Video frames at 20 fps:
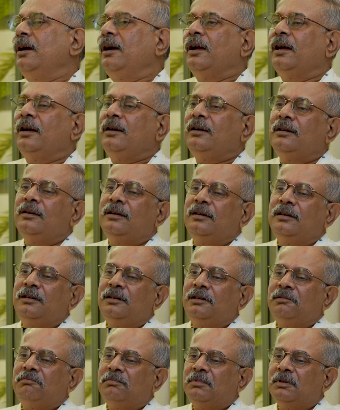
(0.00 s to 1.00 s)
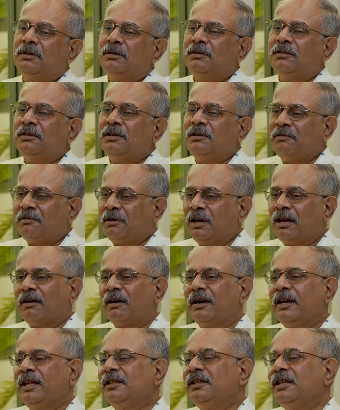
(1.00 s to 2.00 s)
And
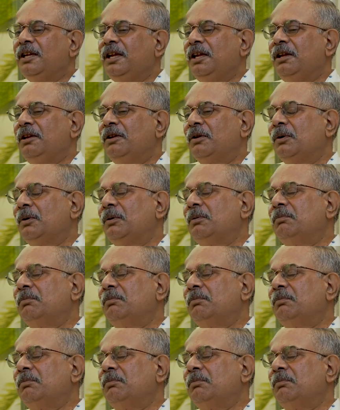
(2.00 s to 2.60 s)
regarding the